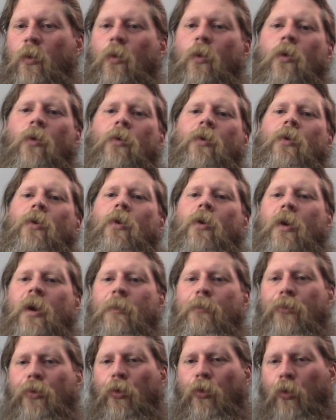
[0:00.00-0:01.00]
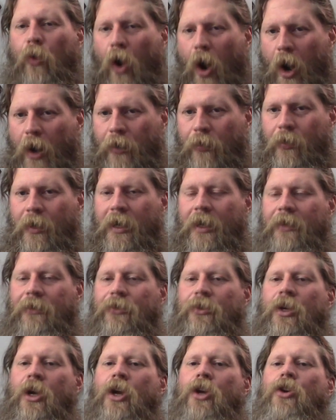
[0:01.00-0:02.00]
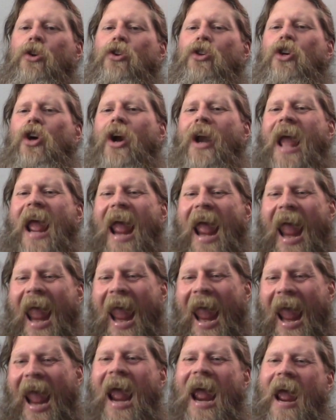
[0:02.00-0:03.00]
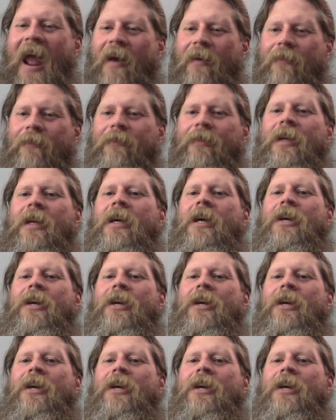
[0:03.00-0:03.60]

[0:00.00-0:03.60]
order and progress, you're gonna have